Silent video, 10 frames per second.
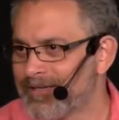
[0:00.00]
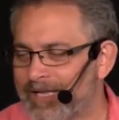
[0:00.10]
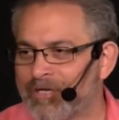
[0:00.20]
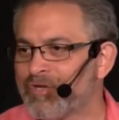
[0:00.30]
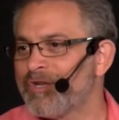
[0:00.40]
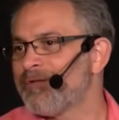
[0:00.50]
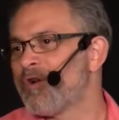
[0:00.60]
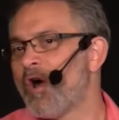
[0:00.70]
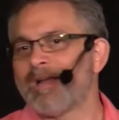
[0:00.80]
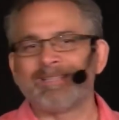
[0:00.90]
They should have
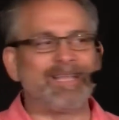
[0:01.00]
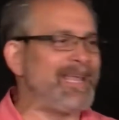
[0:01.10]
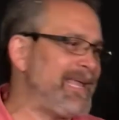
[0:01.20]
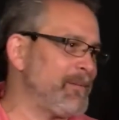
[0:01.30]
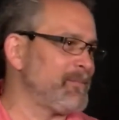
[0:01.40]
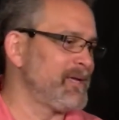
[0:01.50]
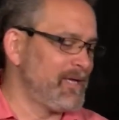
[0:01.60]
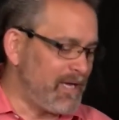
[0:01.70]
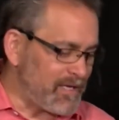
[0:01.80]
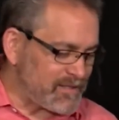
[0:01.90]
gone to him
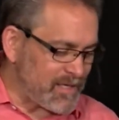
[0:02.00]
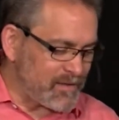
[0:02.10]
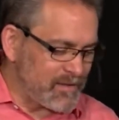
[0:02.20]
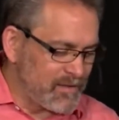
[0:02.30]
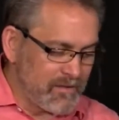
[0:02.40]
and said,